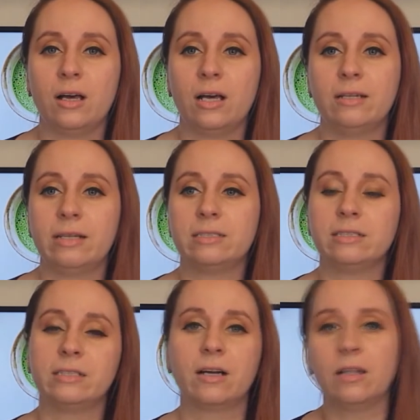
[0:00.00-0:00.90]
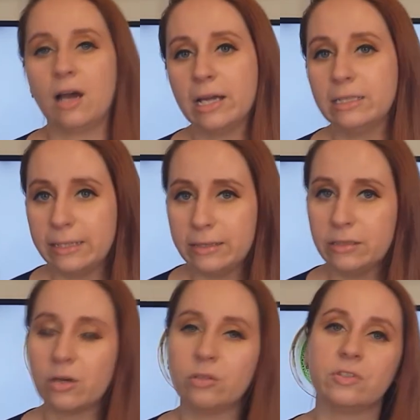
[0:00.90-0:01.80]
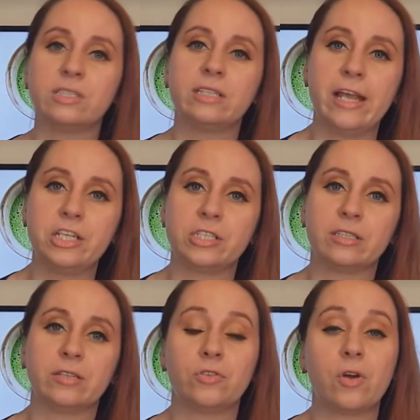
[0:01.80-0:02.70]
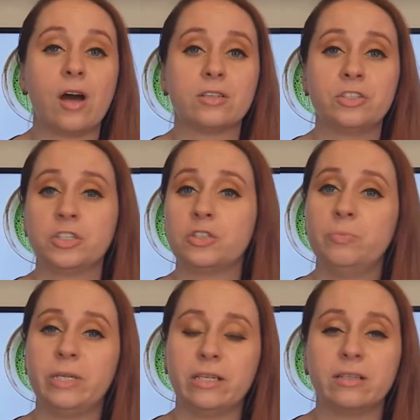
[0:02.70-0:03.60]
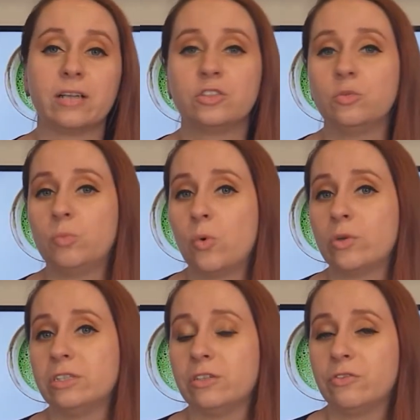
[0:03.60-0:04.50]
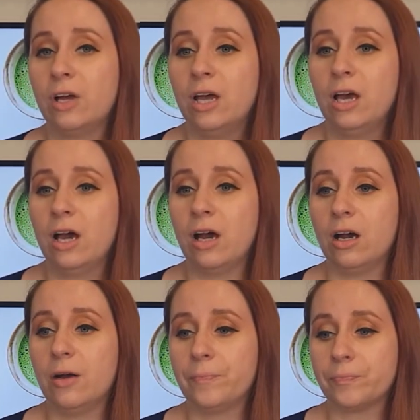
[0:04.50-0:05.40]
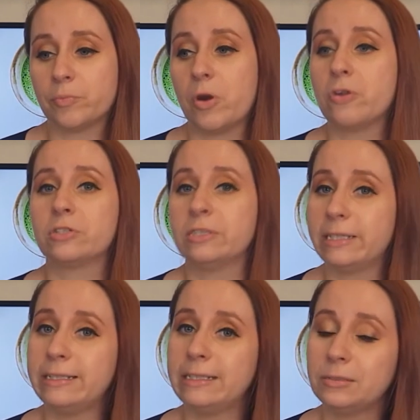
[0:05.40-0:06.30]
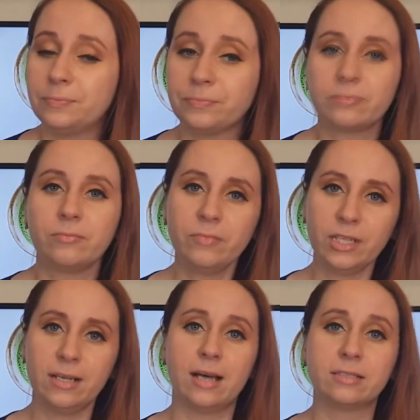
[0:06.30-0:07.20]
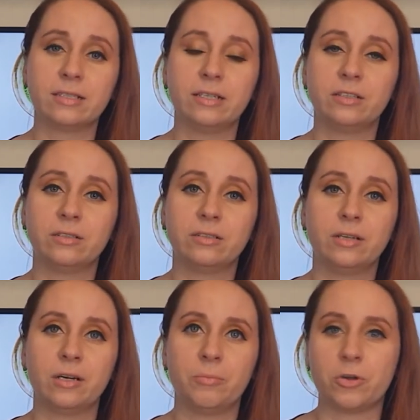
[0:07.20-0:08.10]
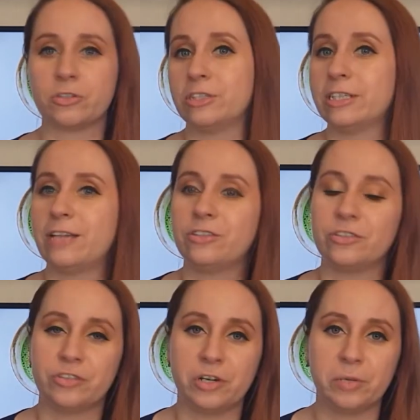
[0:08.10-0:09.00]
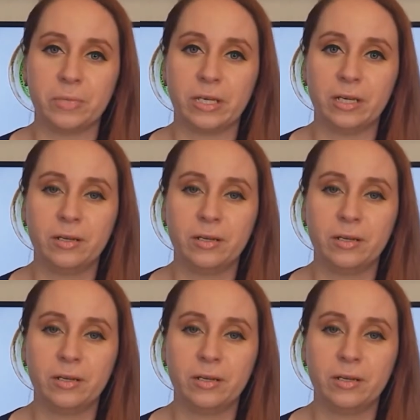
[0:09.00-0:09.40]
letting the client lead the conversations and for us just being that supportive person they need, as in person-centered therapy.